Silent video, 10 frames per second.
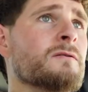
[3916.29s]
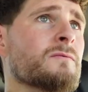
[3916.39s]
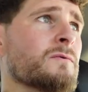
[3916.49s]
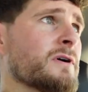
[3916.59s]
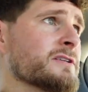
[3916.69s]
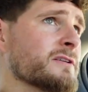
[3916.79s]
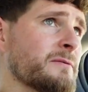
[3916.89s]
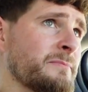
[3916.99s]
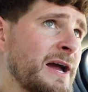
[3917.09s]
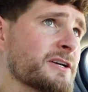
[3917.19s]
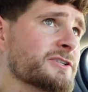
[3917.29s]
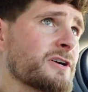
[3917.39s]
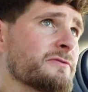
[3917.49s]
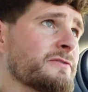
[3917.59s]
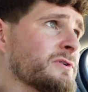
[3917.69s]
What is on the back
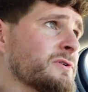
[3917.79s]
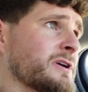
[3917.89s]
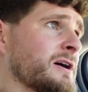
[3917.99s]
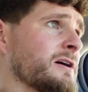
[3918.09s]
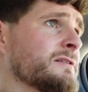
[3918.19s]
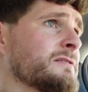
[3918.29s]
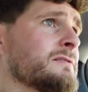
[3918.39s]
shelf of your car?